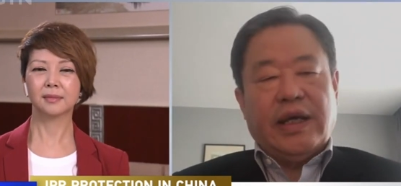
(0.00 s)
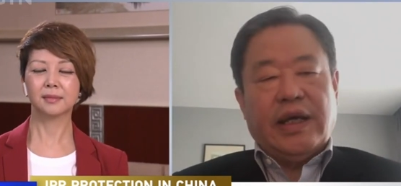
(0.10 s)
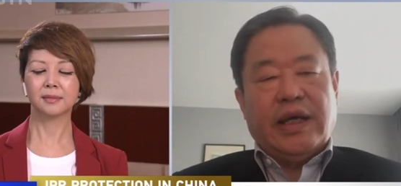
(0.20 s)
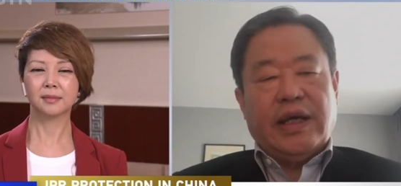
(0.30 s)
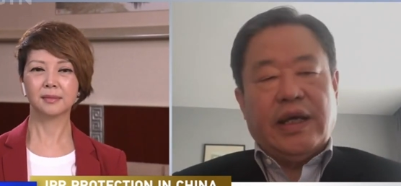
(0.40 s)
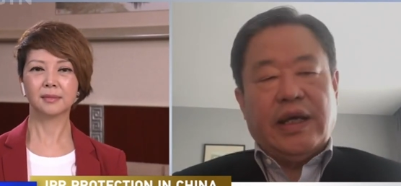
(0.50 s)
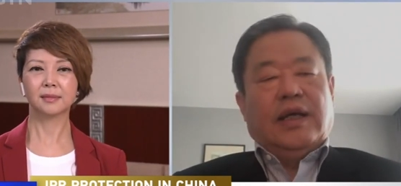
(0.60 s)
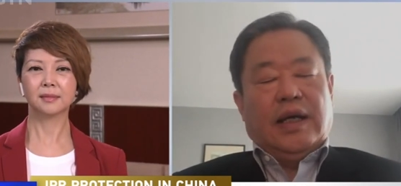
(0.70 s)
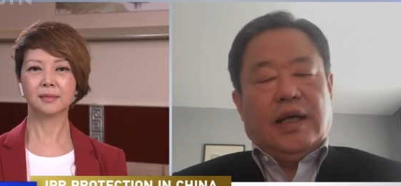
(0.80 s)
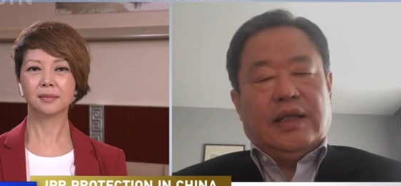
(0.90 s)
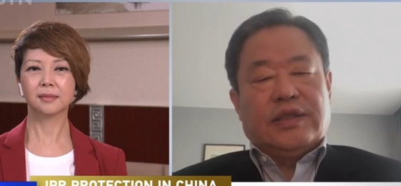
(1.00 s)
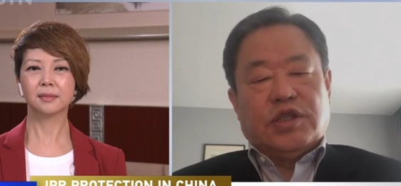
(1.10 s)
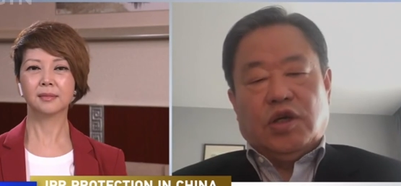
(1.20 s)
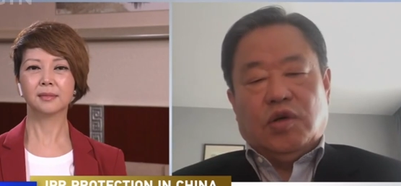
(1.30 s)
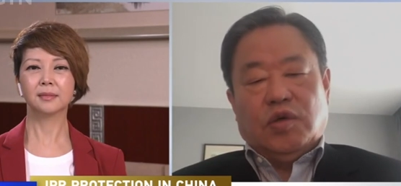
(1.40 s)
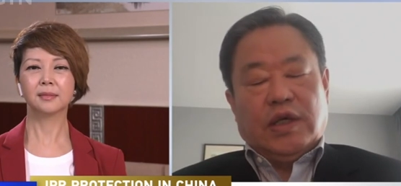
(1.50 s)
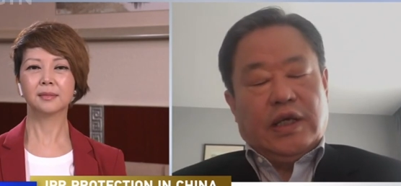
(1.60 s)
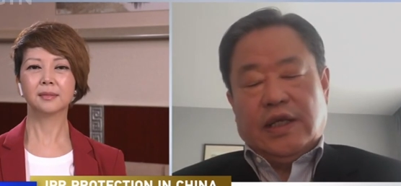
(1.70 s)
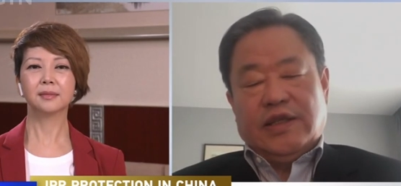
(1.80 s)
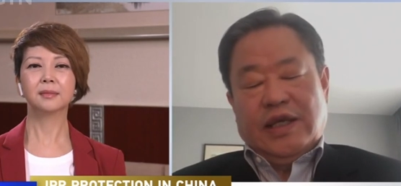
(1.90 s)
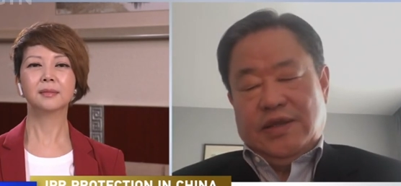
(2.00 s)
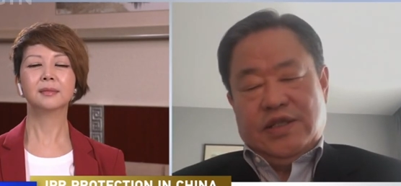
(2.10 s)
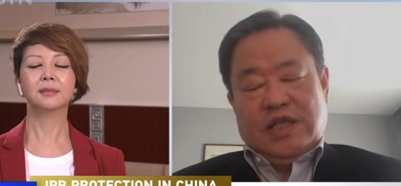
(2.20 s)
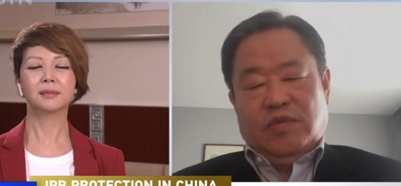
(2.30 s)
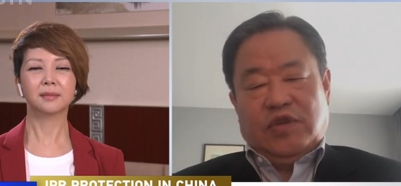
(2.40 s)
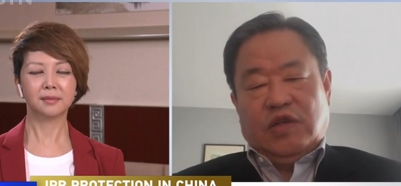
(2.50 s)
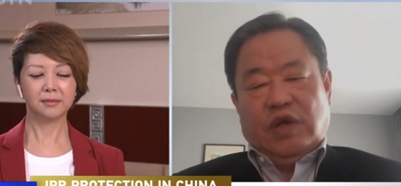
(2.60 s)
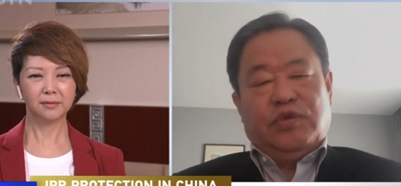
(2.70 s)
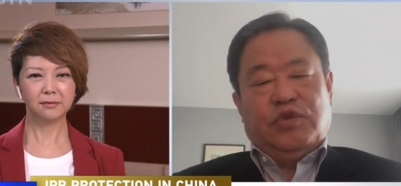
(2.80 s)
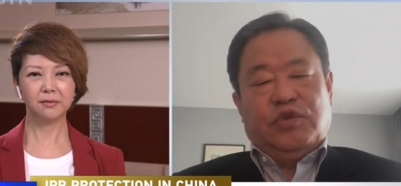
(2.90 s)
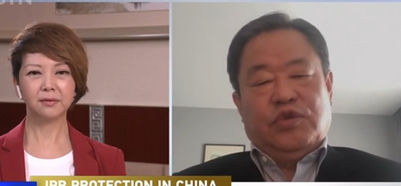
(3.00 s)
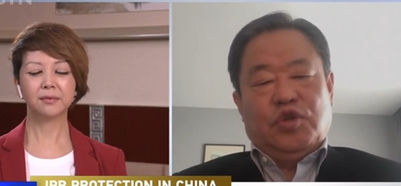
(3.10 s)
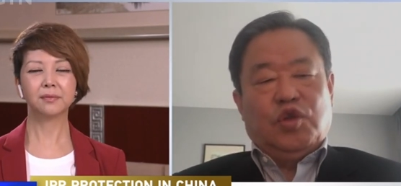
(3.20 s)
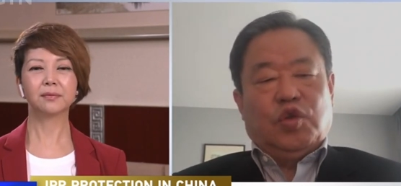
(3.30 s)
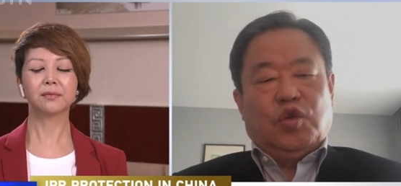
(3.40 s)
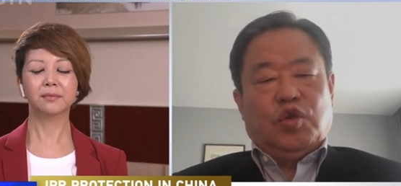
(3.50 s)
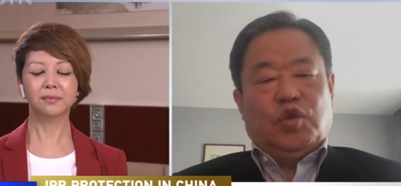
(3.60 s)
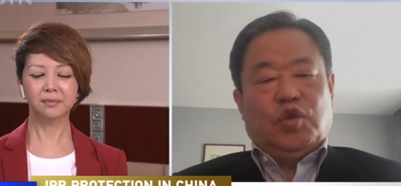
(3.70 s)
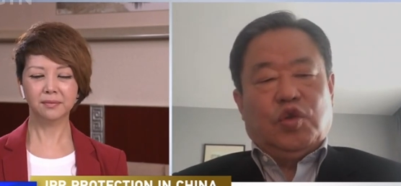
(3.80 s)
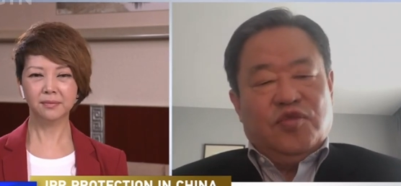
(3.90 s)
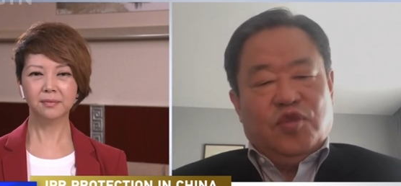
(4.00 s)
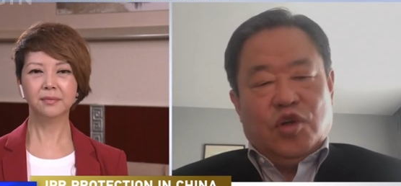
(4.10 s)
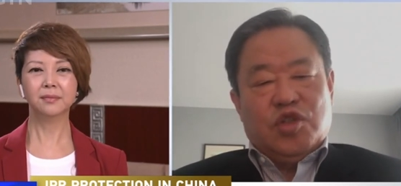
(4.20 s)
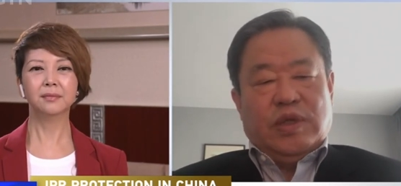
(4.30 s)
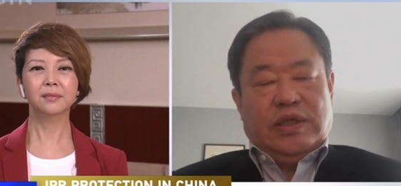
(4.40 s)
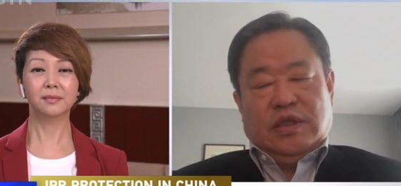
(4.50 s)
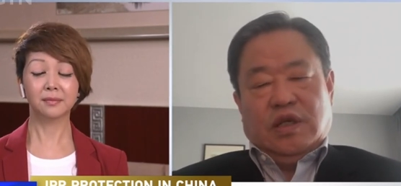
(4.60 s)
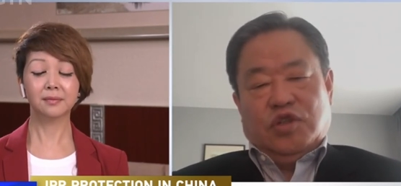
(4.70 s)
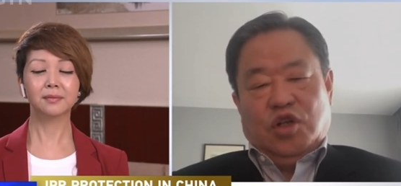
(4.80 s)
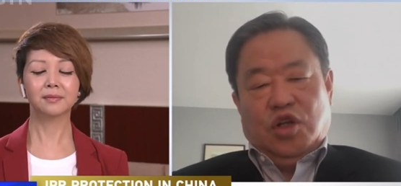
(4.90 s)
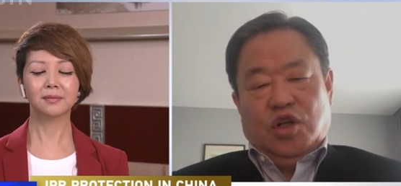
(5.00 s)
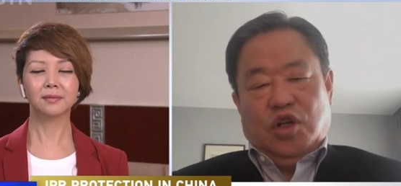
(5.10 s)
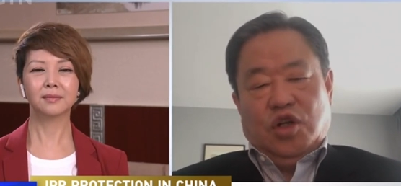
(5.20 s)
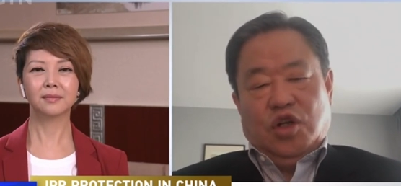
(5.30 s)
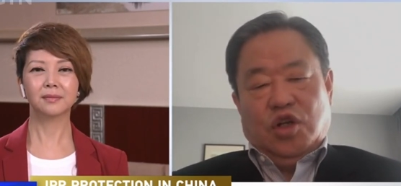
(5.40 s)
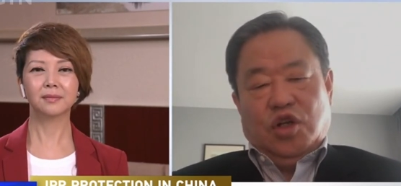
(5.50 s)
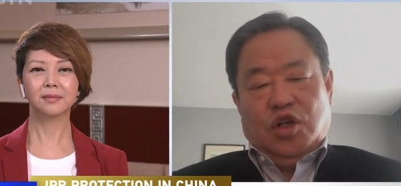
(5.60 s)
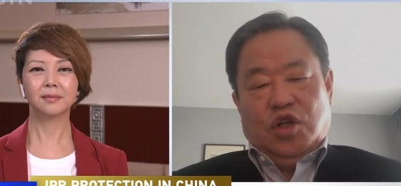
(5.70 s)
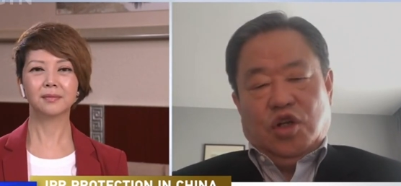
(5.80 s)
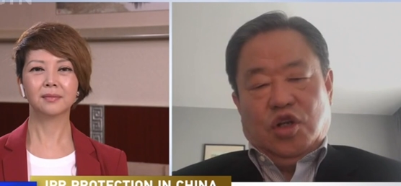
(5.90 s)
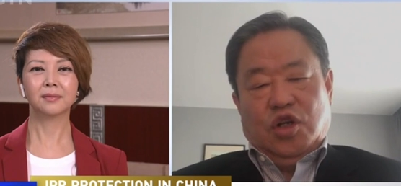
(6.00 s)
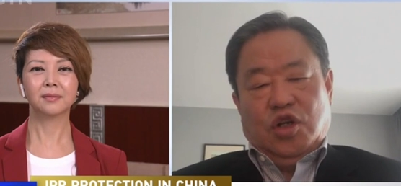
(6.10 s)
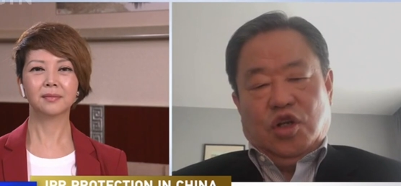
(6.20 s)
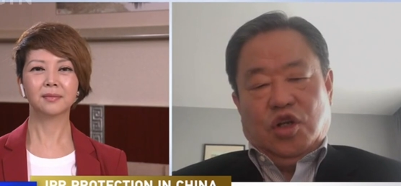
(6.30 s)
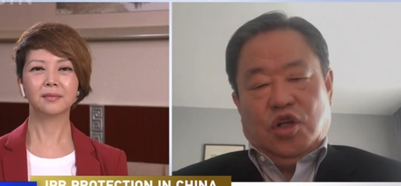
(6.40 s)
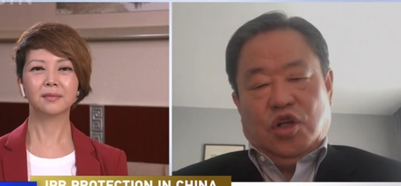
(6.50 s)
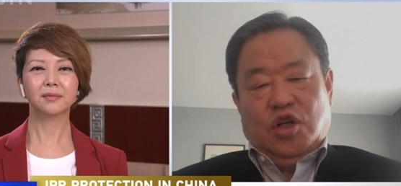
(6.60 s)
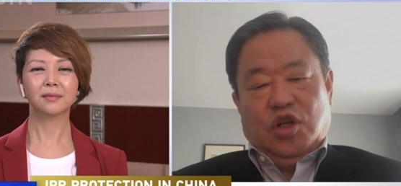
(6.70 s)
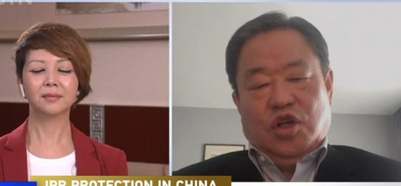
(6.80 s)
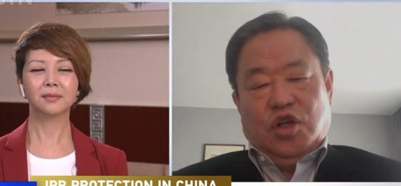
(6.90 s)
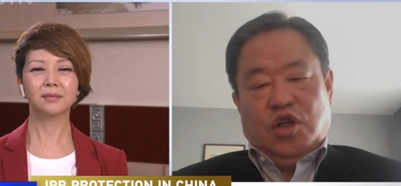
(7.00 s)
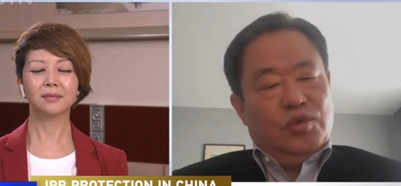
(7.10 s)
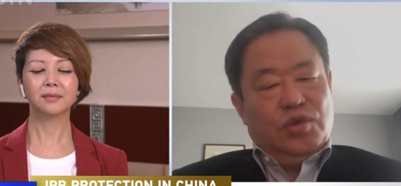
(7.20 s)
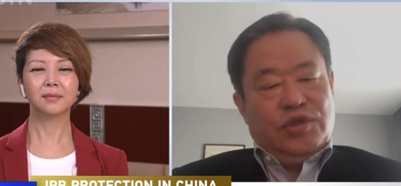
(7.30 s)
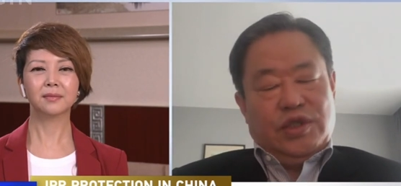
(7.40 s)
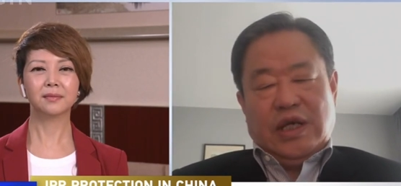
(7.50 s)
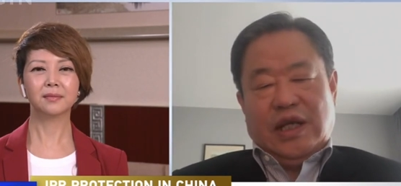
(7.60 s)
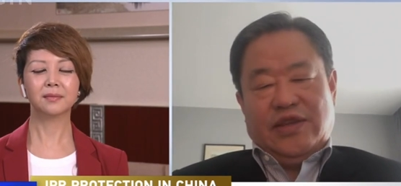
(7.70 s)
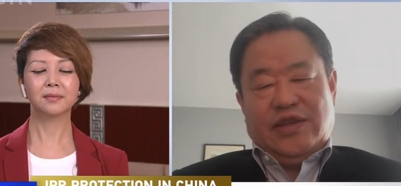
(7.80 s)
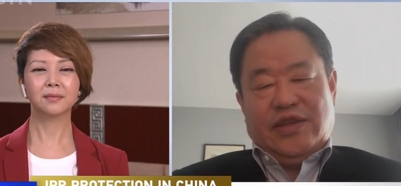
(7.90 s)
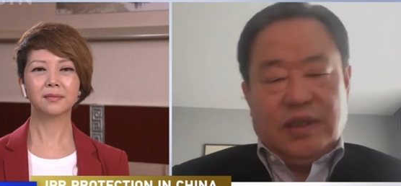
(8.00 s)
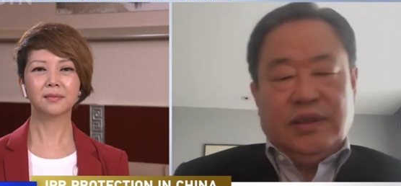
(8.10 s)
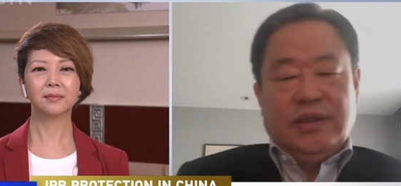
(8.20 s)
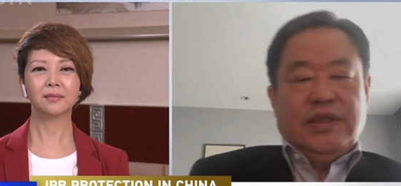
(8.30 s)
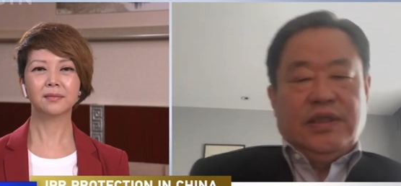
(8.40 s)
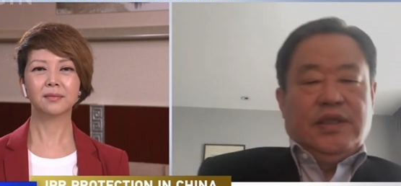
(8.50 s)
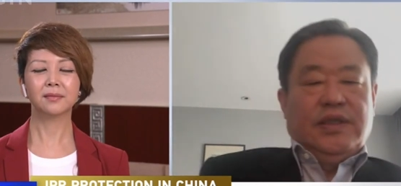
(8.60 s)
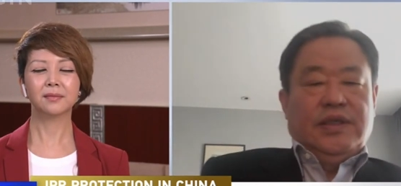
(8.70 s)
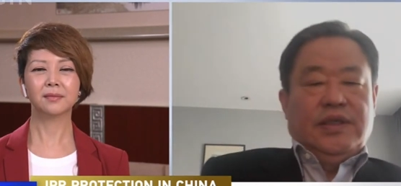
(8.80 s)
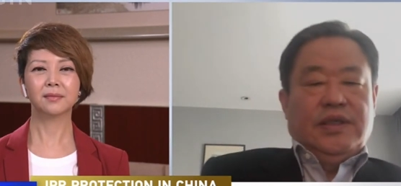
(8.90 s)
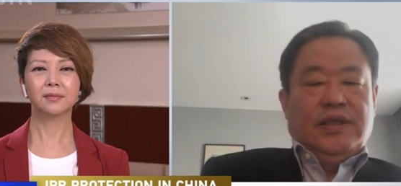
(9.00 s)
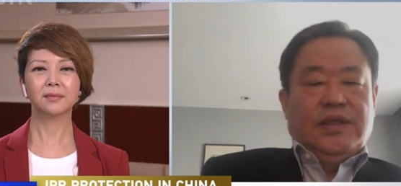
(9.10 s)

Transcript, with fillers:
Speaker 1: Okay, so this is something we have to do. Then is the enforcement of the law. You know, you got the rules, you got the things in paper,